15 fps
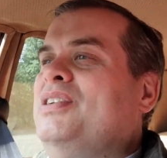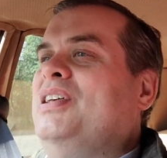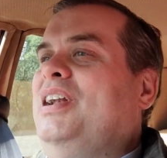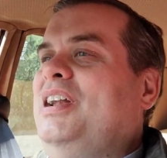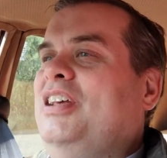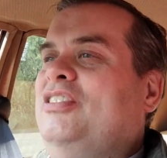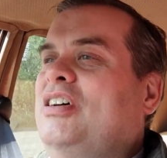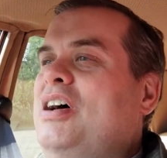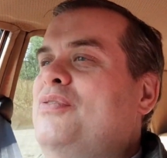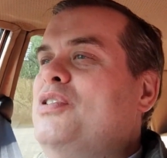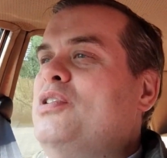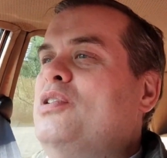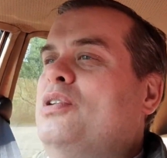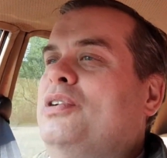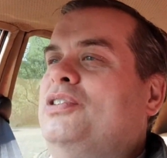At least I
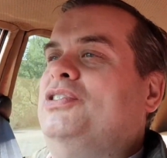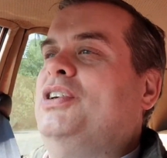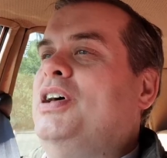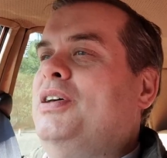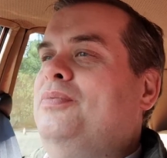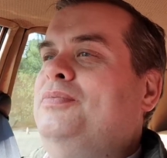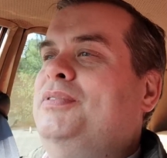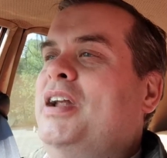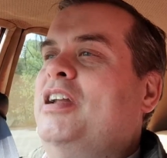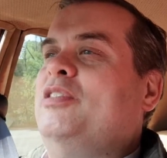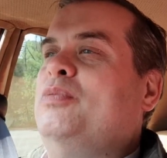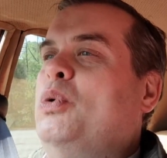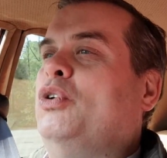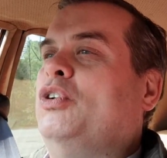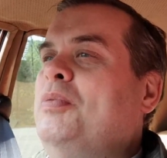haven't got uh,
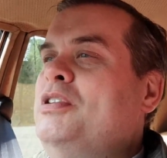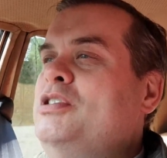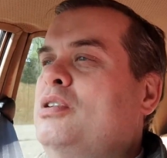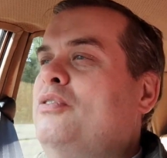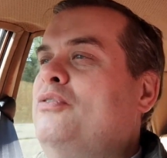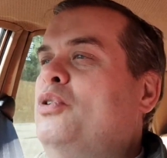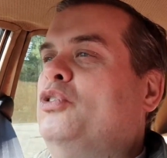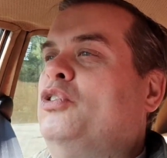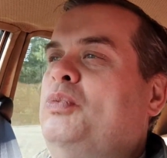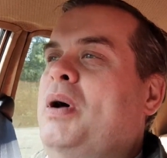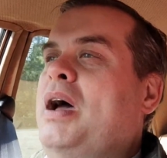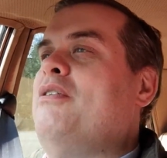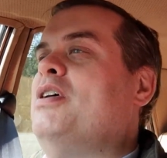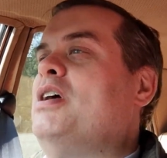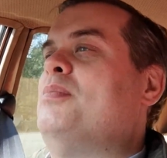Dennis Waterman, John Force
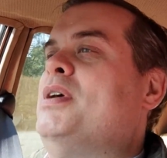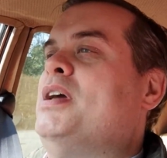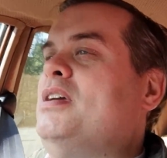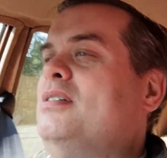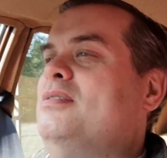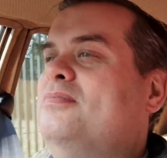swearing at me.